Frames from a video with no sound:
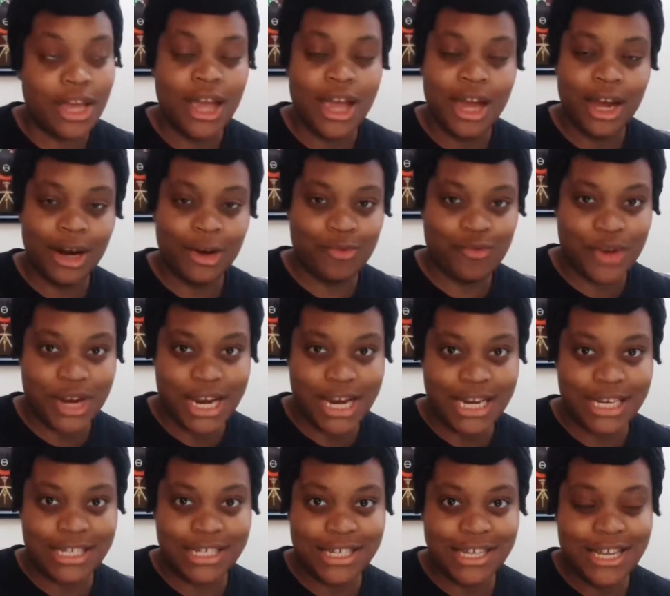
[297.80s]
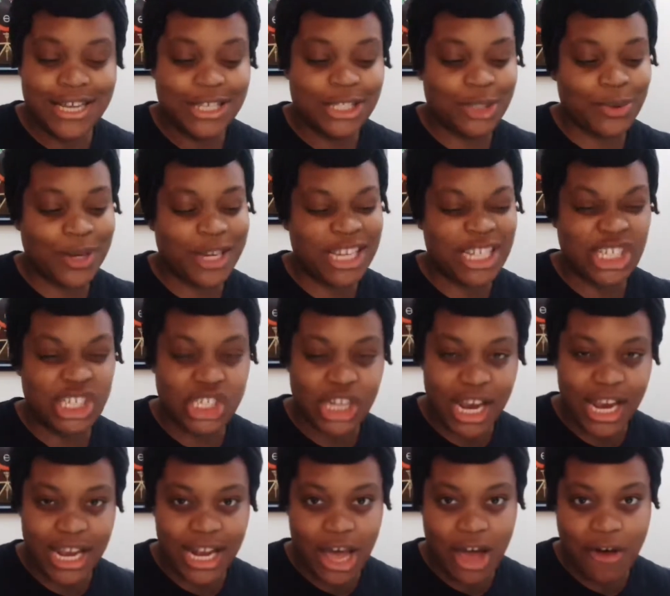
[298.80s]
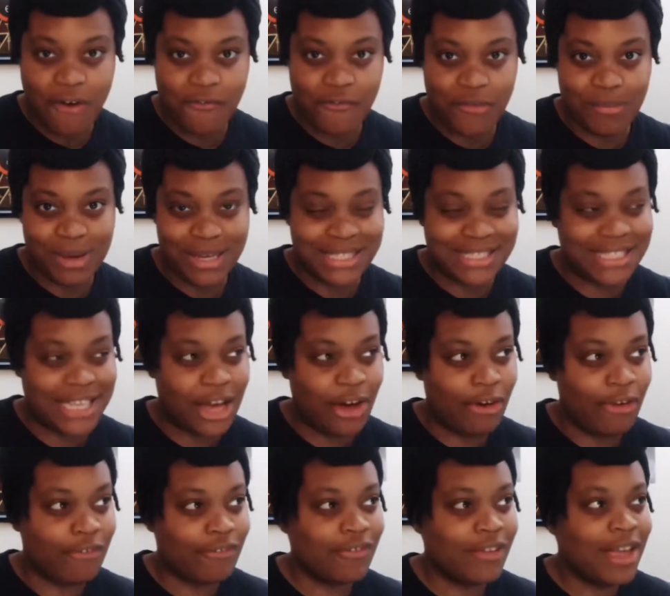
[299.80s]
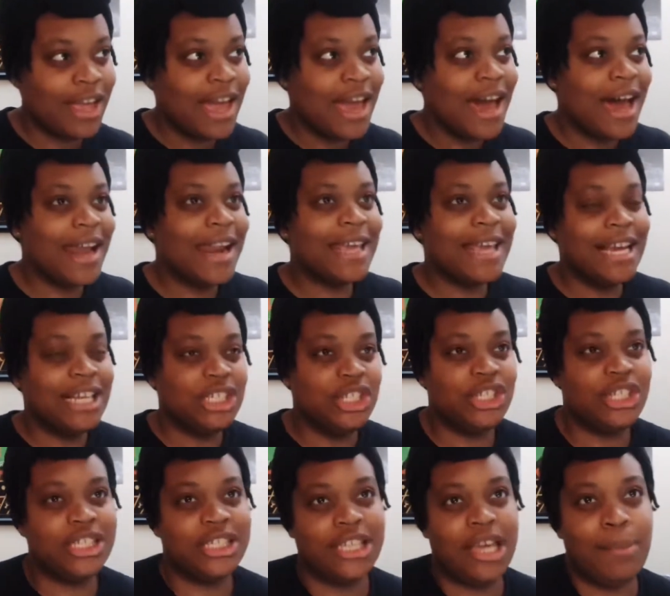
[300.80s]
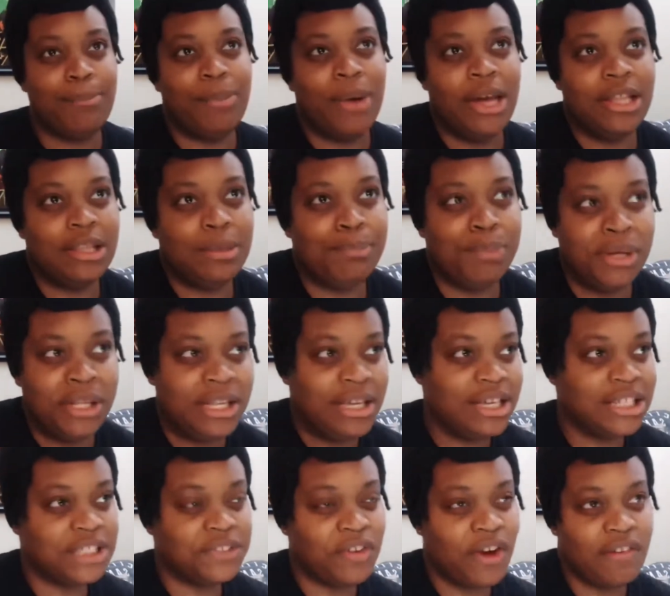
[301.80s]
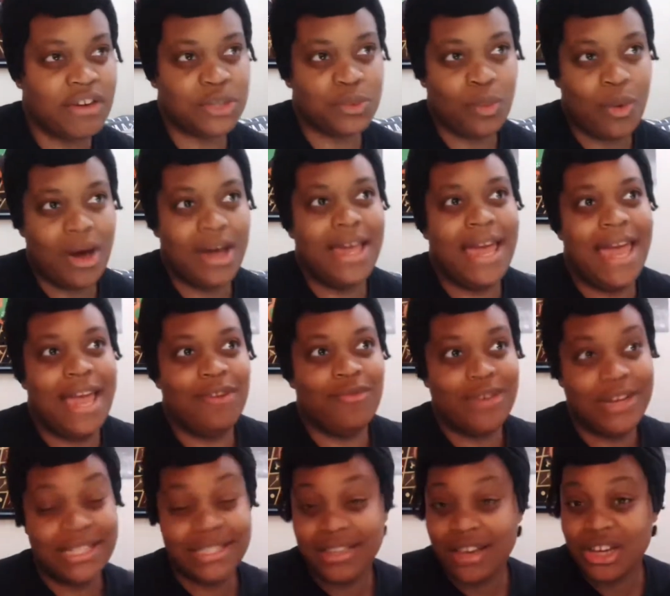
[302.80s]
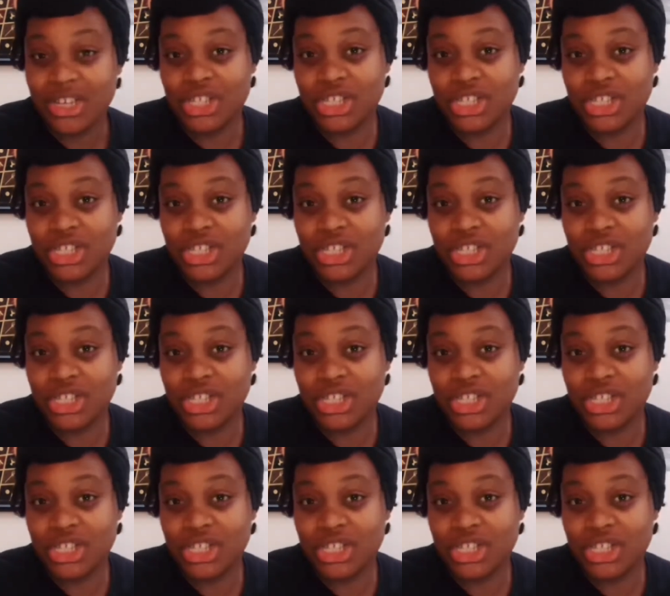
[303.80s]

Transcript: a read so I could check it out for myself. And I guess you could say bite the bullet as far as YA research is